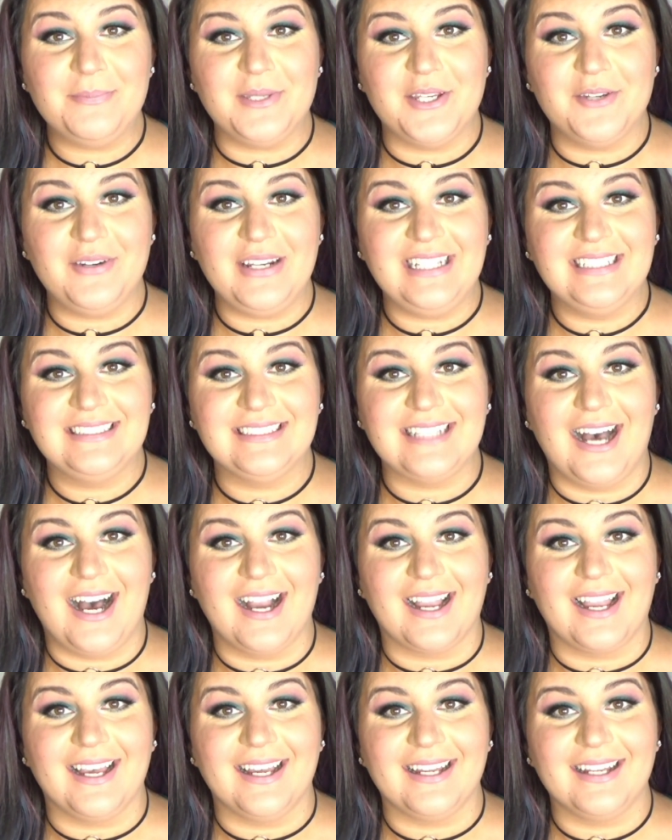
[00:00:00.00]
Beauty
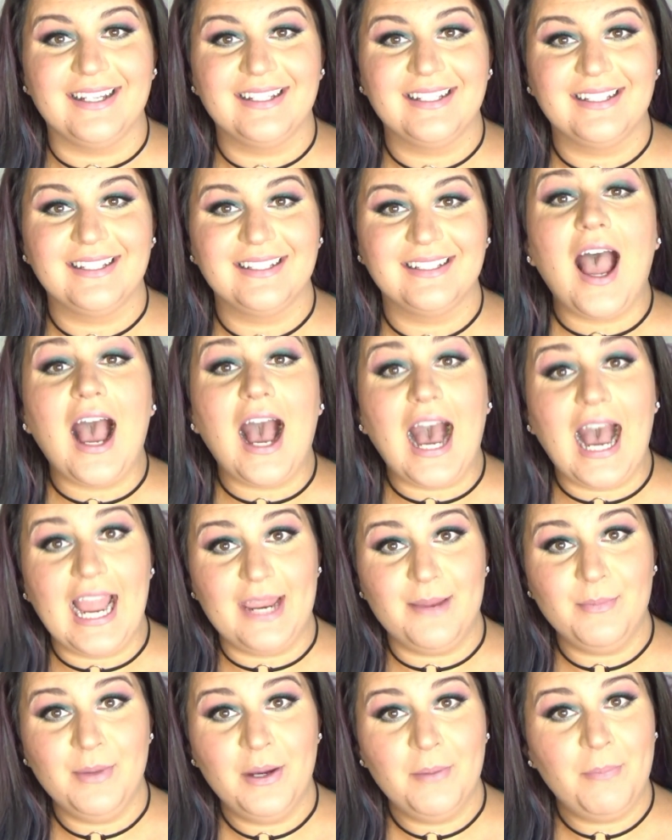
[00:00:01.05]
Saga.
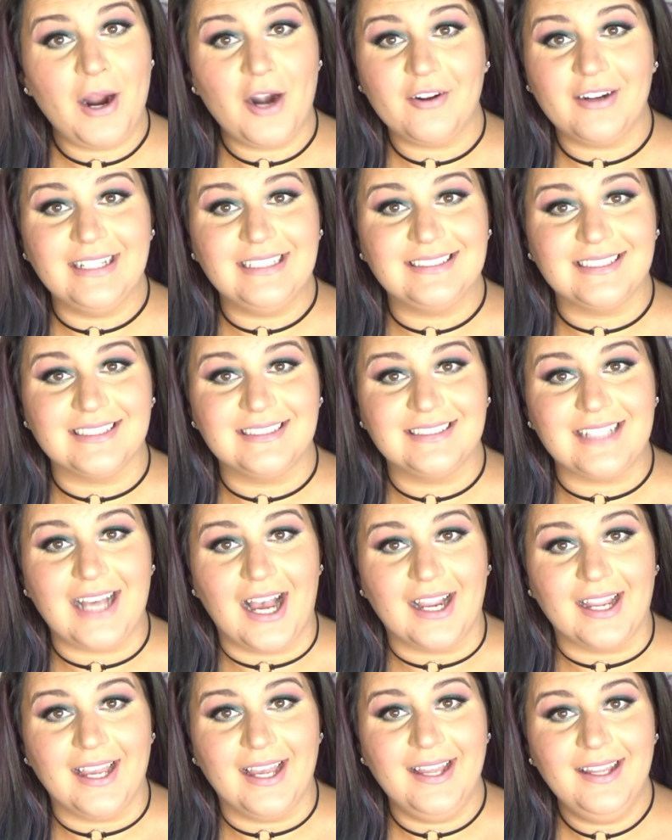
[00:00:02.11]
I'm Parisa
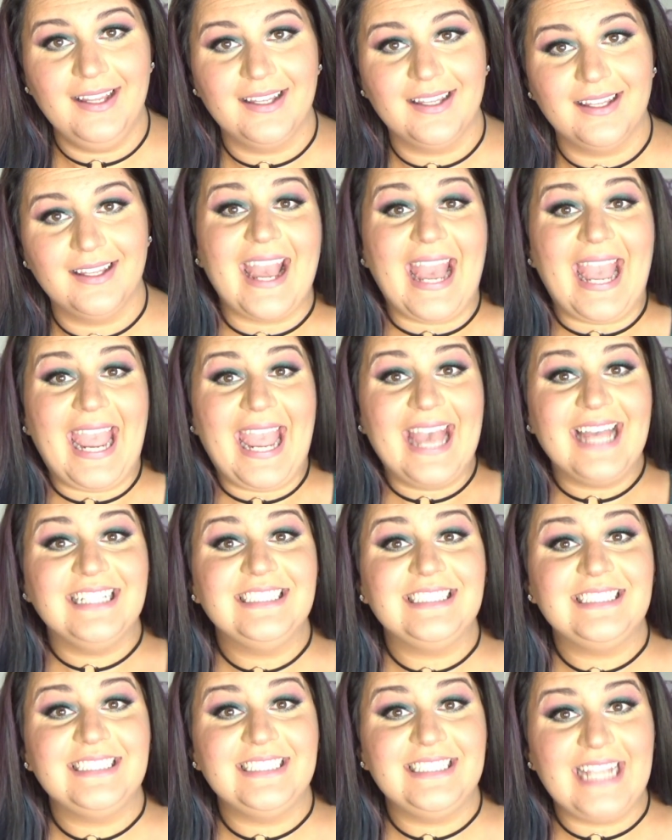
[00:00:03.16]
Saga, and
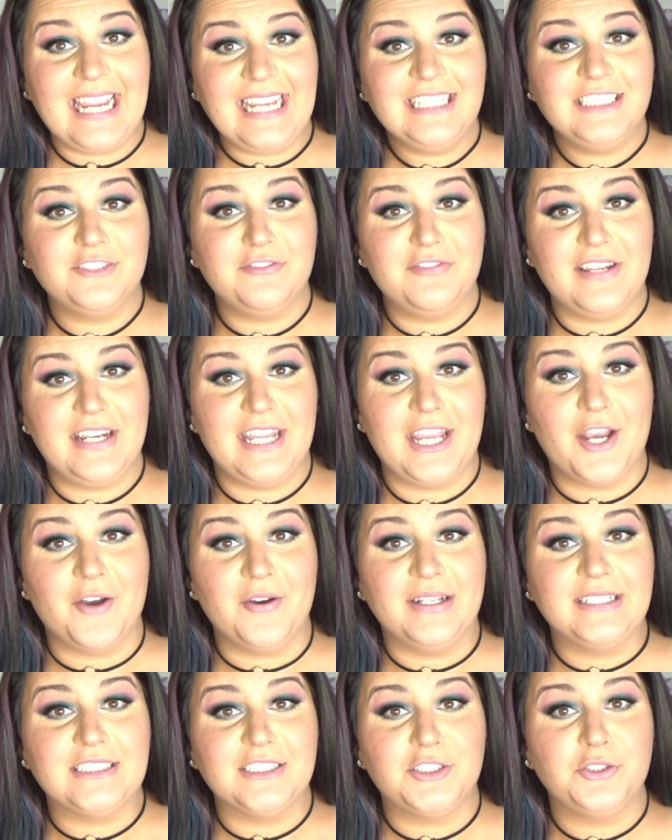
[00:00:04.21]
today's video
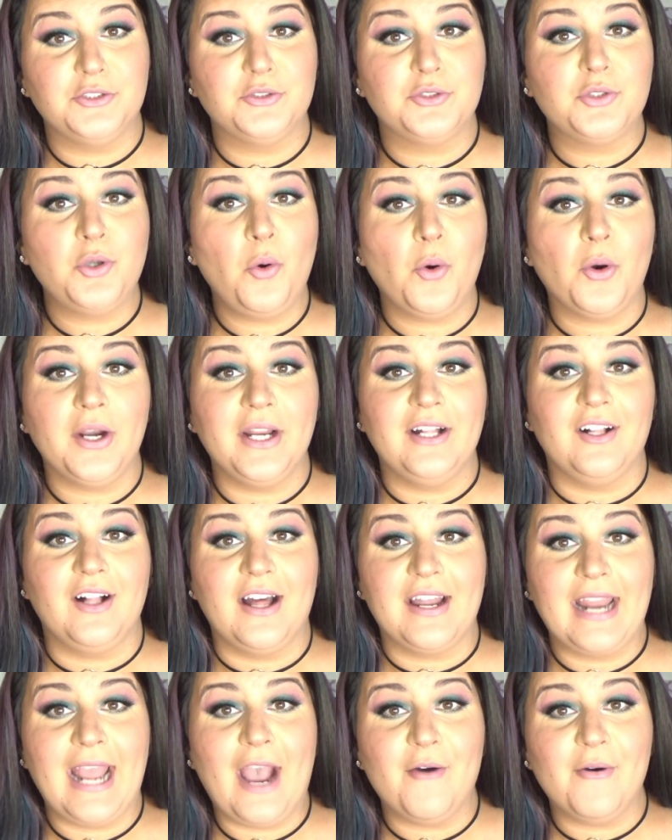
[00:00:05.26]
is a tutorial
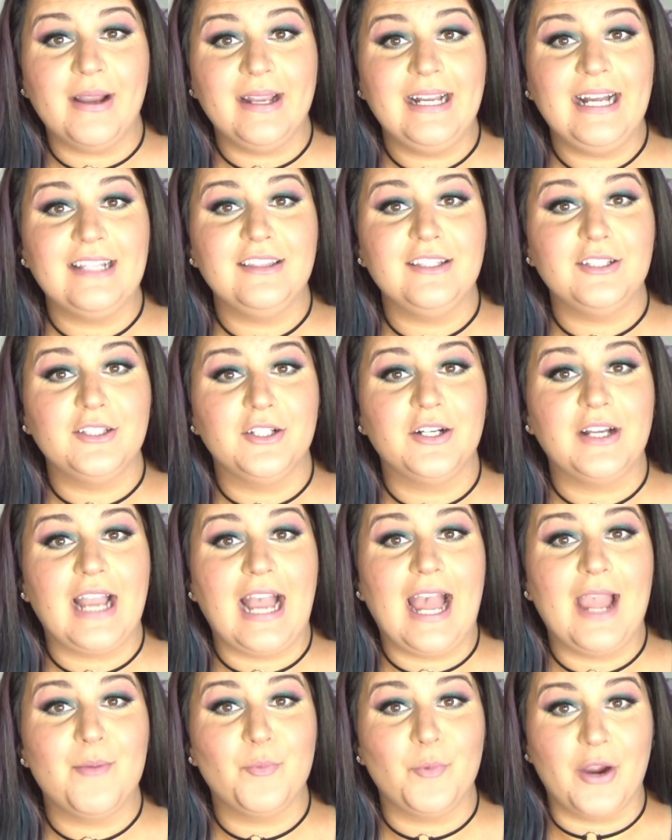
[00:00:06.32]
on how I got the look
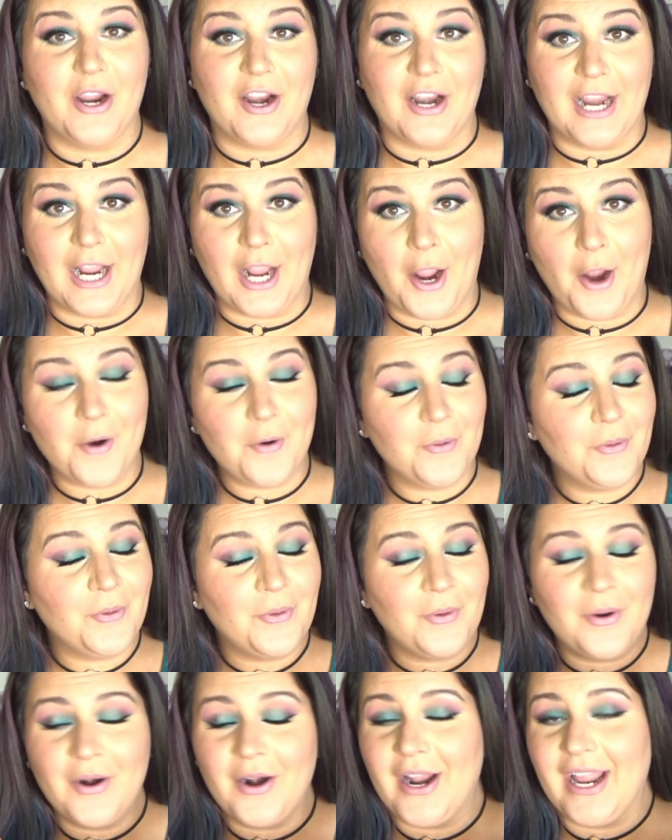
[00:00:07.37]
I'm wearing
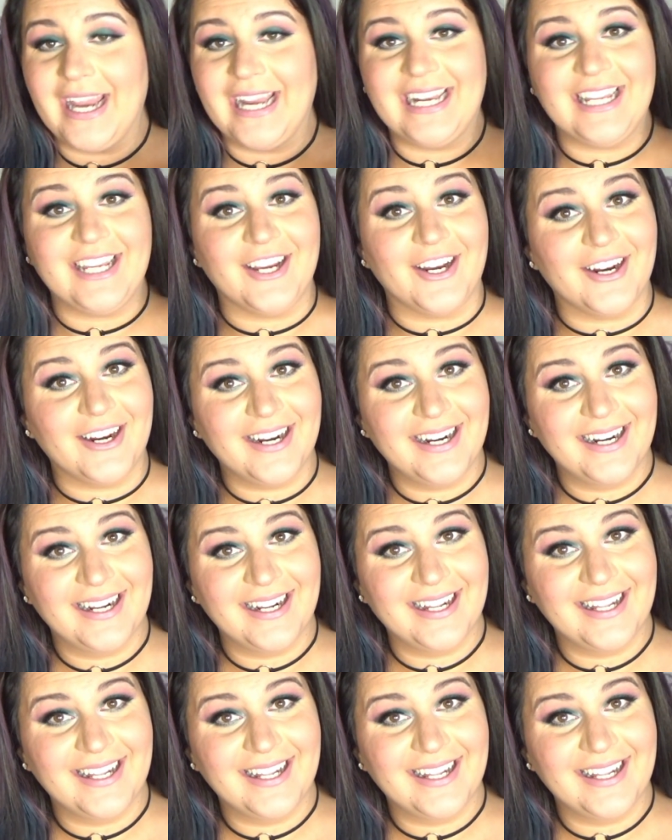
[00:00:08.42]
right here.